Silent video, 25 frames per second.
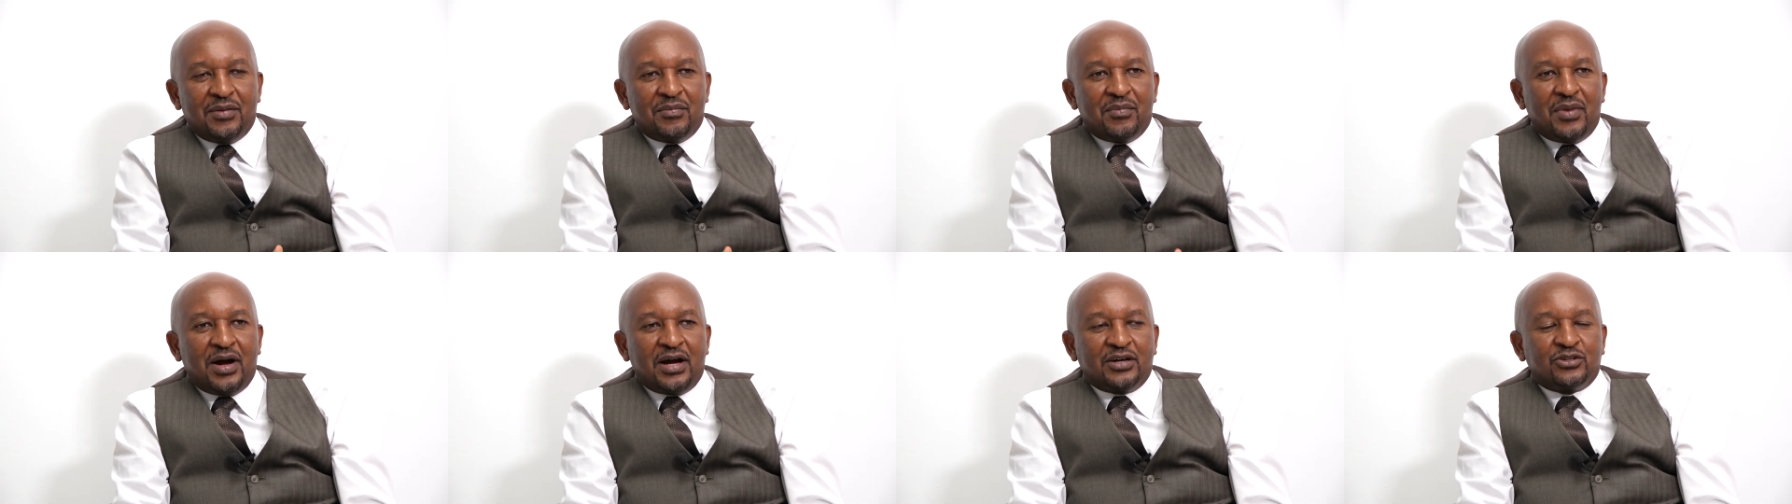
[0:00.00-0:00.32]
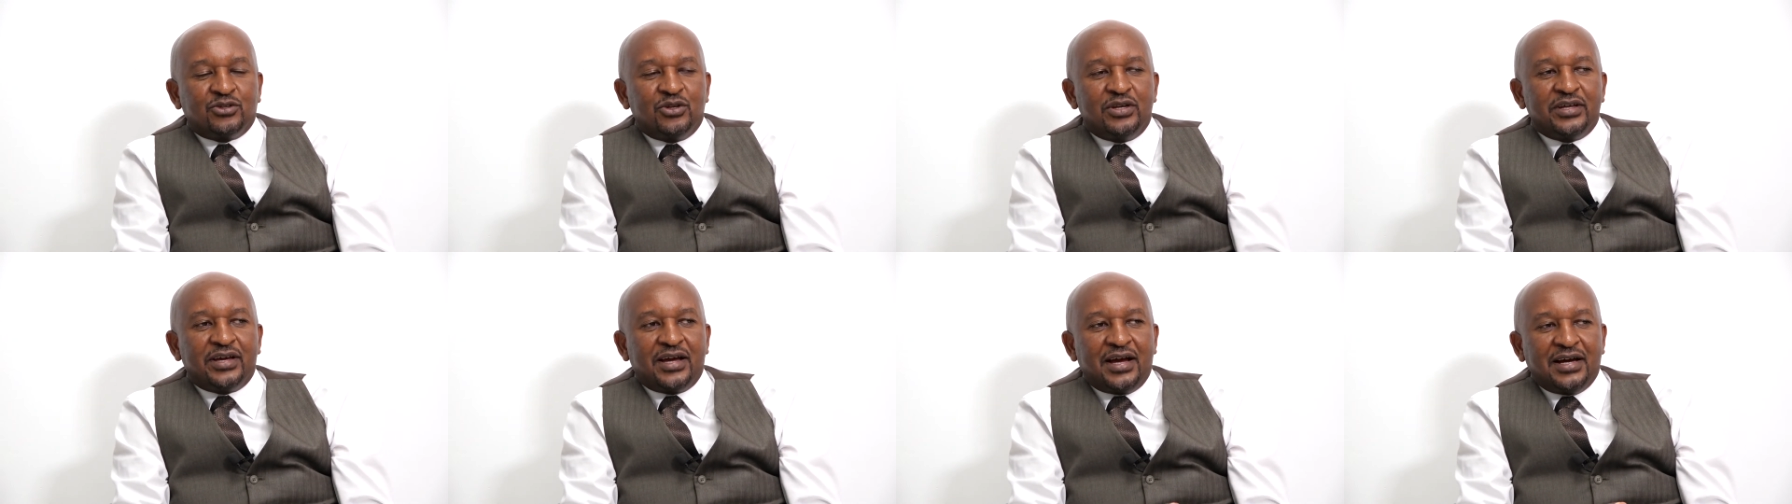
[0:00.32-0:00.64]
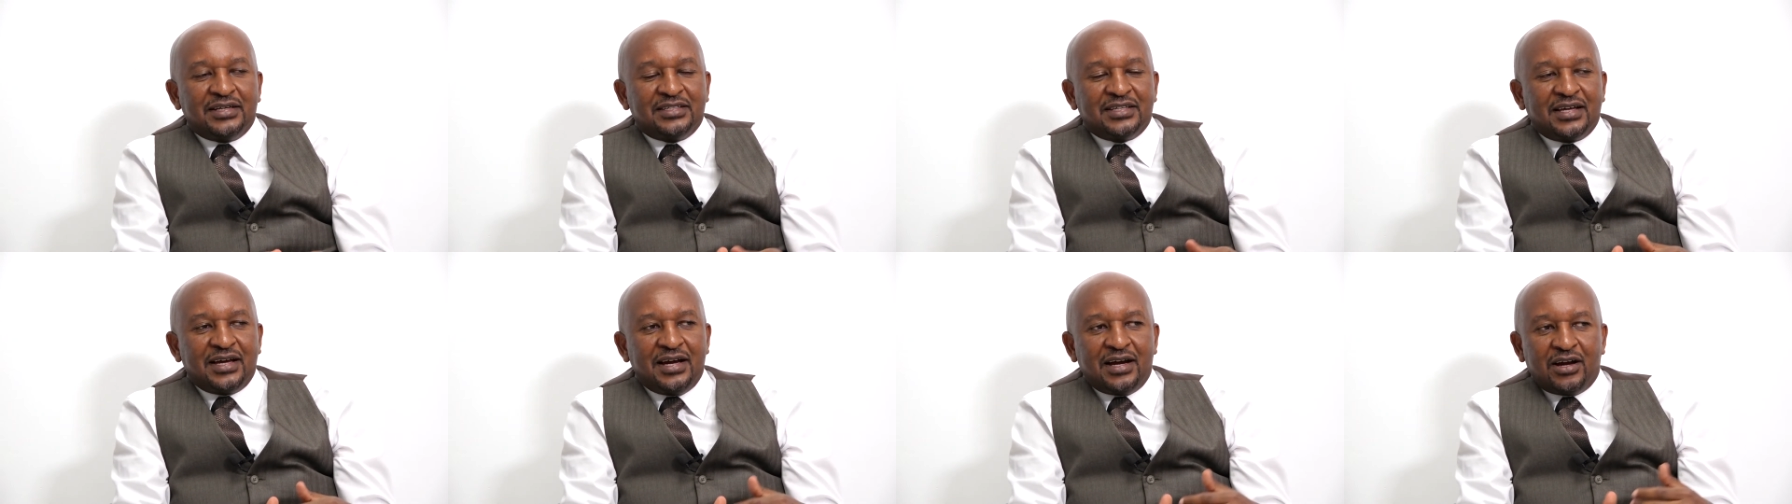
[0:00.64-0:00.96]
actually
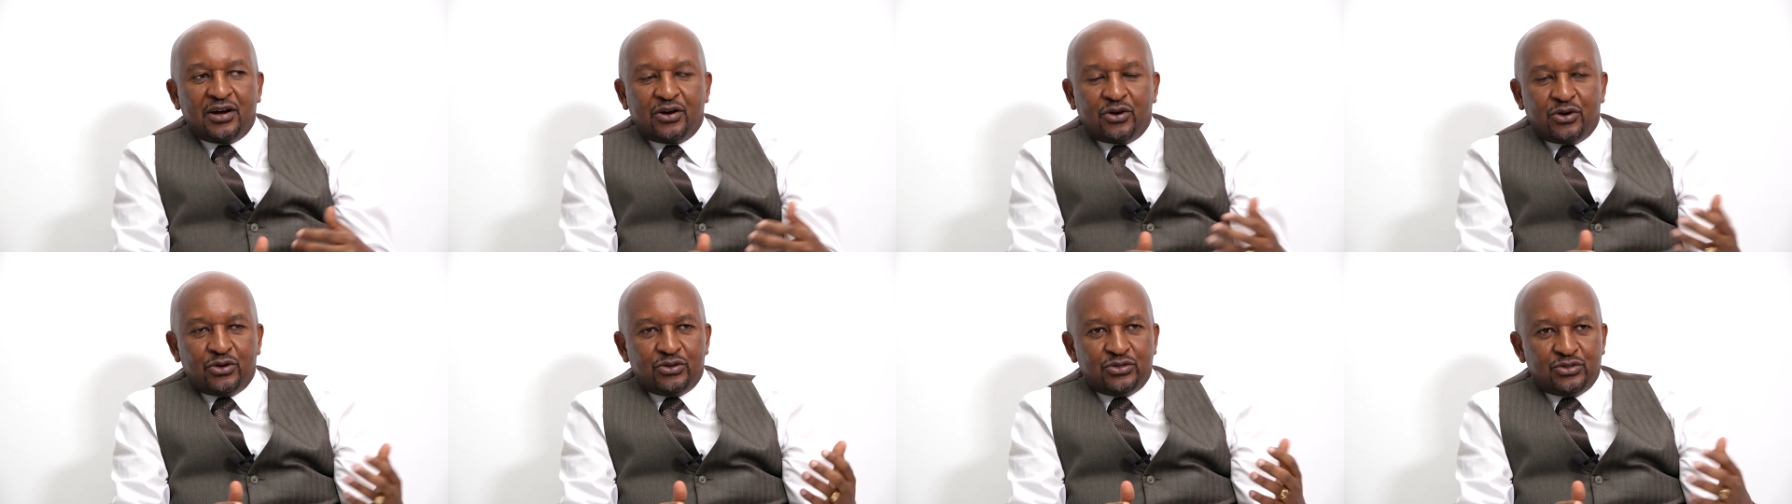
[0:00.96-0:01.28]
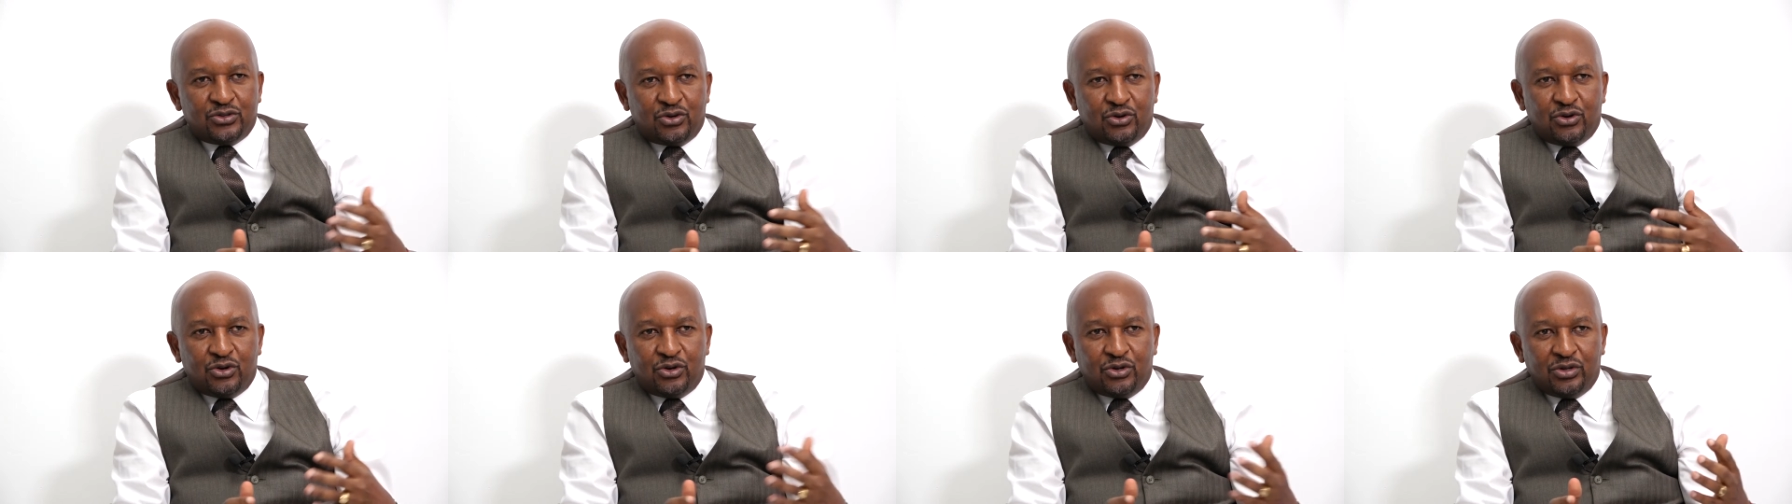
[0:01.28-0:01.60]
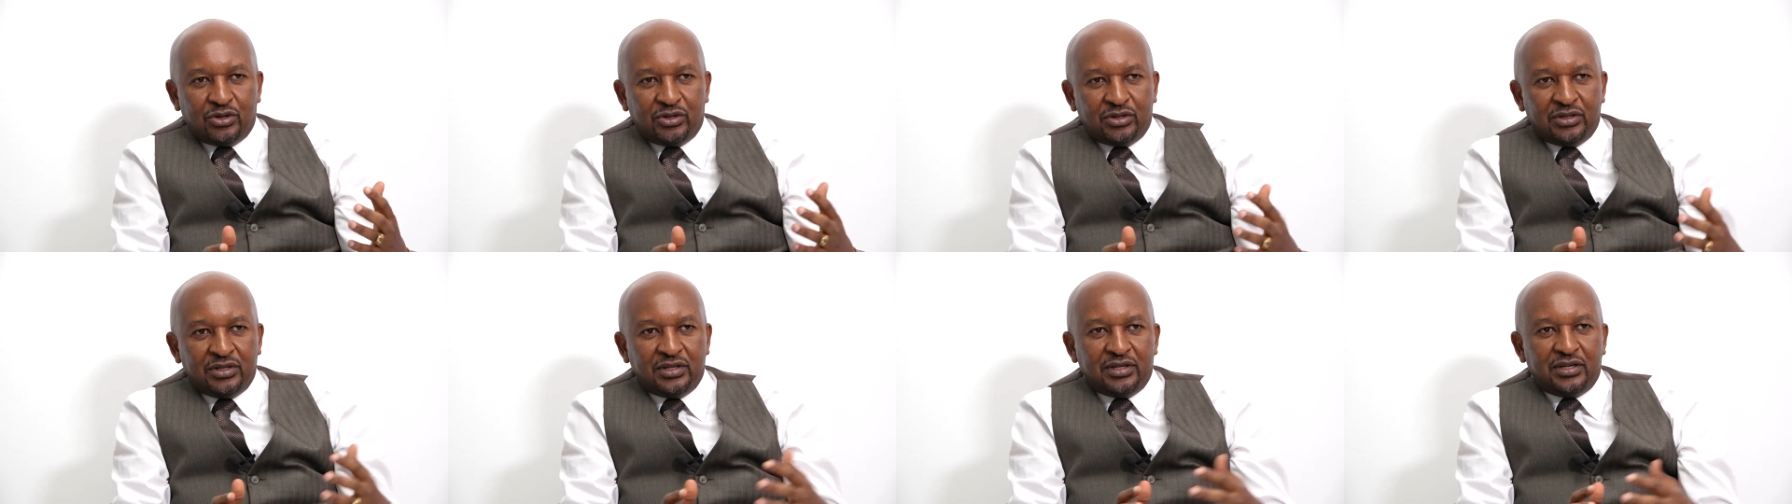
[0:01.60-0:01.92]
cutting across
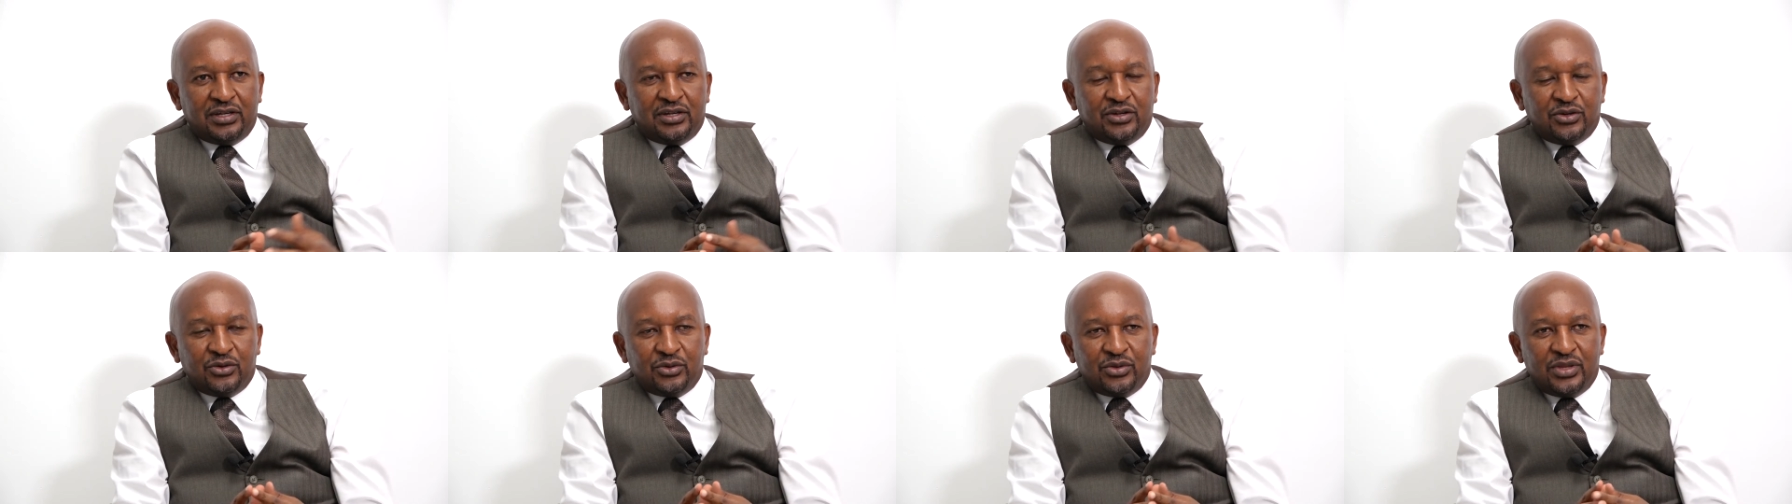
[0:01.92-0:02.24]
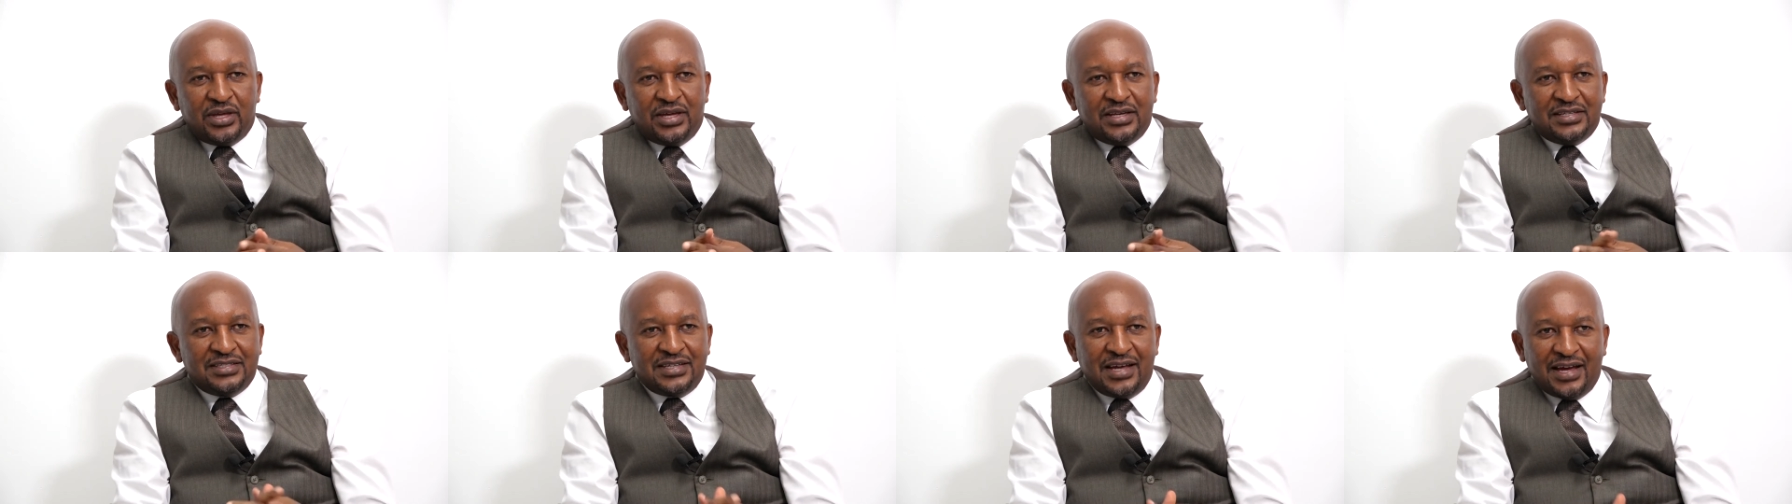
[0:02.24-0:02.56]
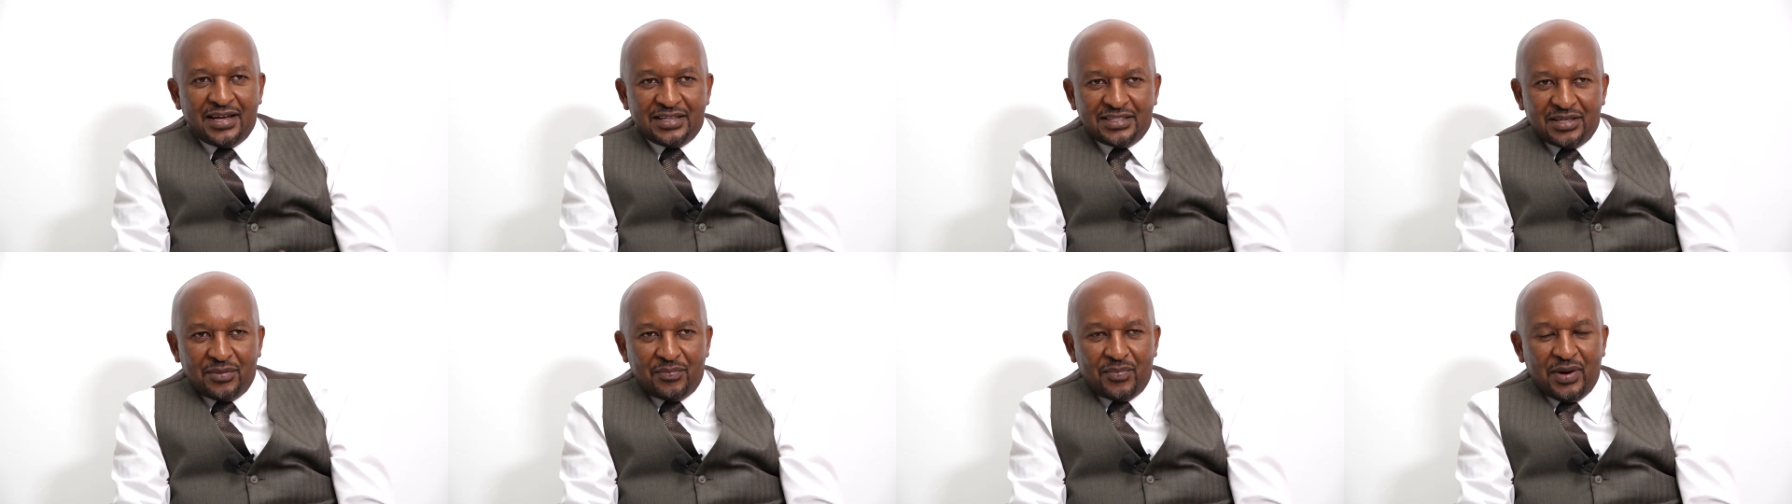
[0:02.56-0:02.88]
the entire
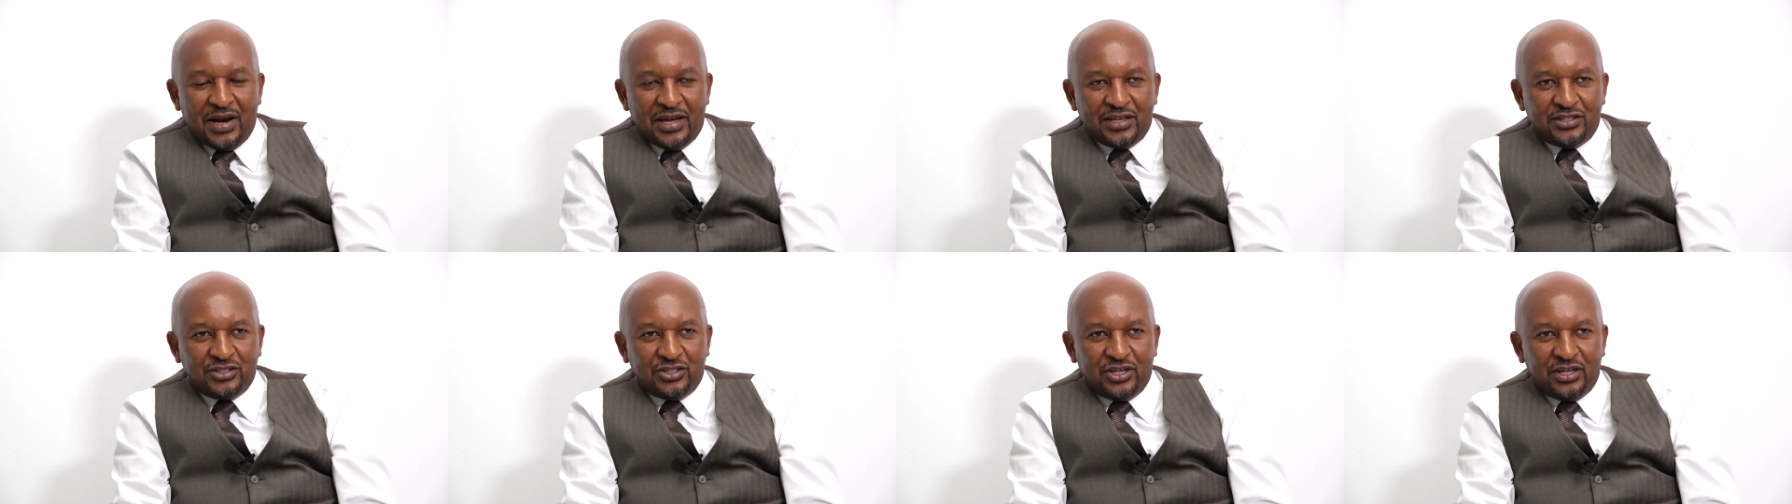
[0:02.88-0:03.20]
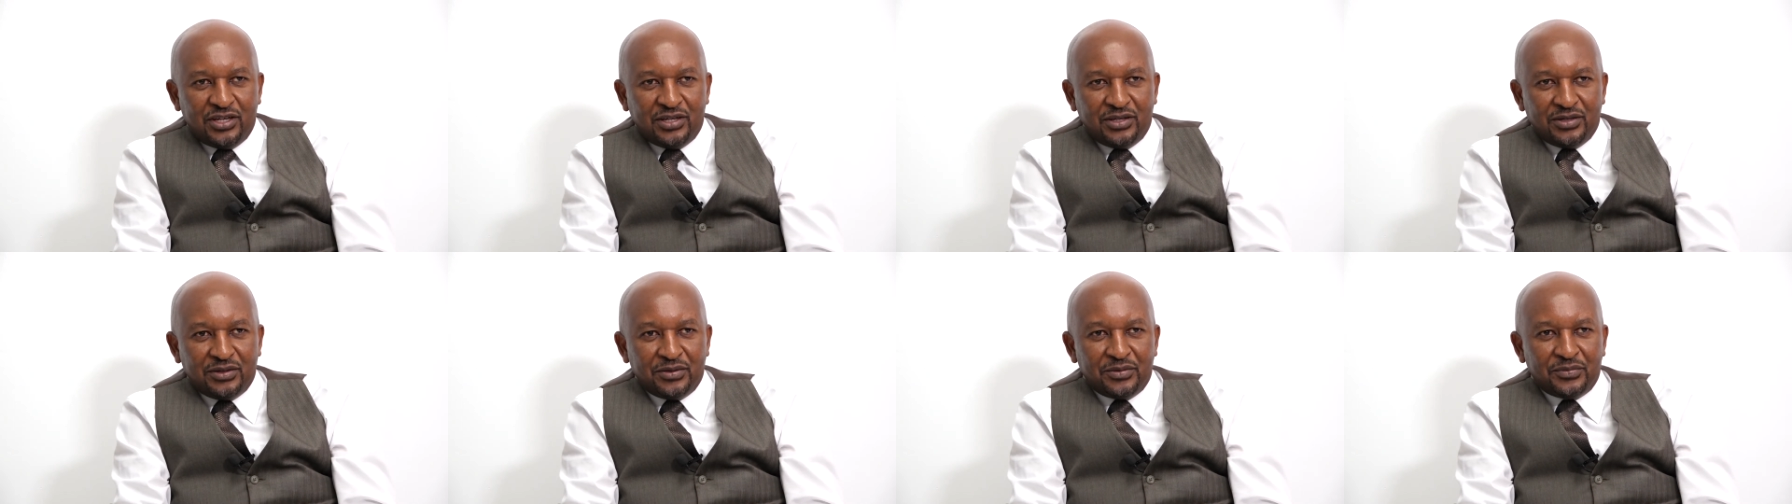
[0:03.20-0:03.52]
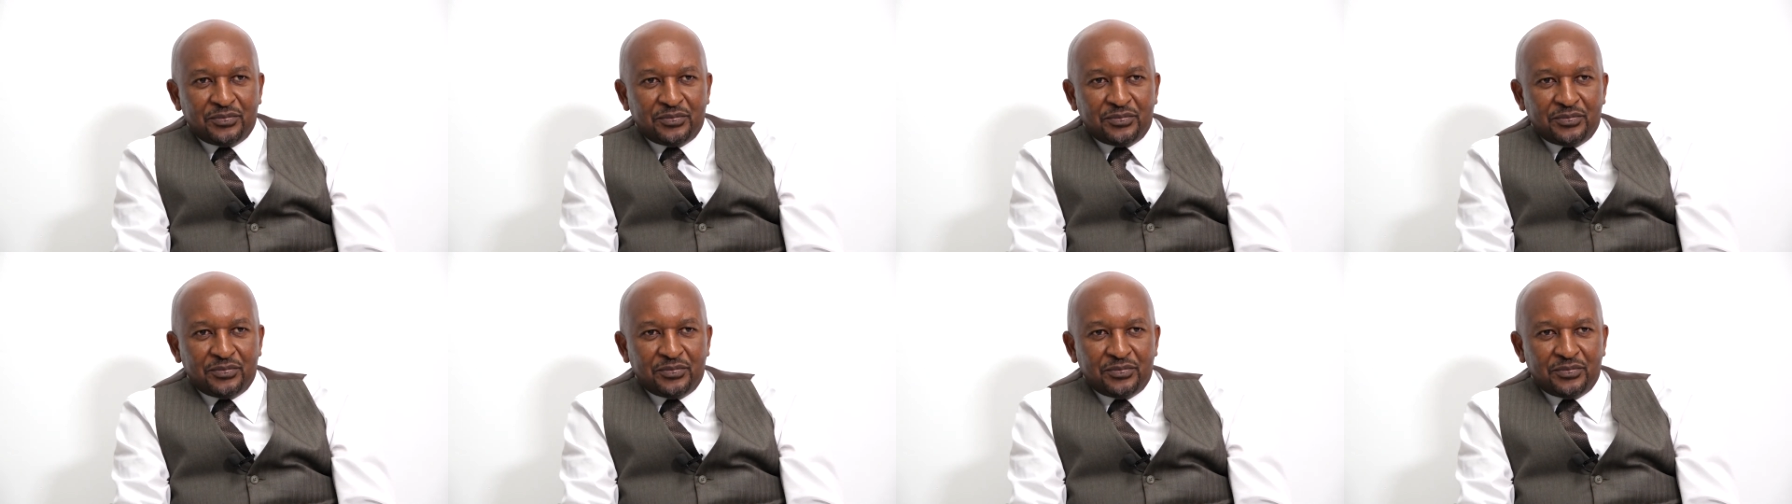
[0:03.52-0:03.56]
supply chain.